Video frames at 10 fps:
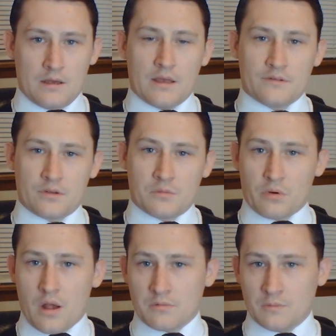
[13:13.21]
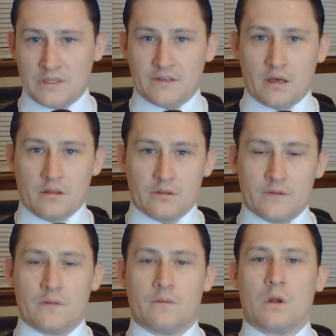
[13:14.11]
As you can probably tell,
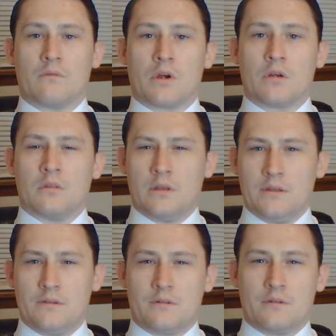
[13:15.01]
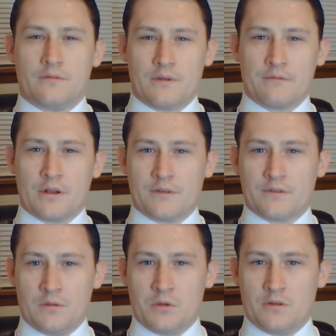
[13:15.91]
this is one of our least favorite
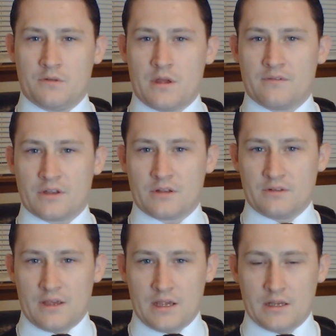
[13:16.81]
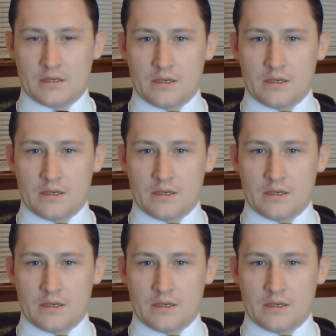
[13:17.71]
SCPs to have to contain.